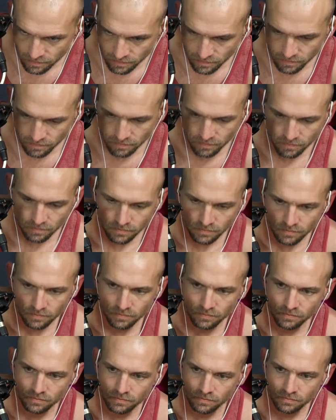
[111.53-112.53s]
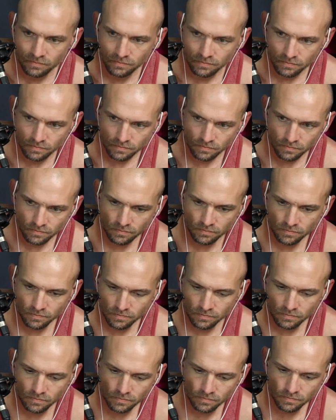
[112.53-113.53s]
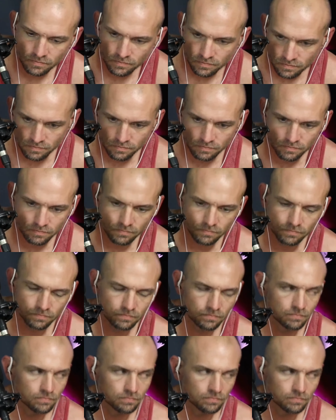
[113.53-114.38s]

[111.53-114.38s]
(not speaking)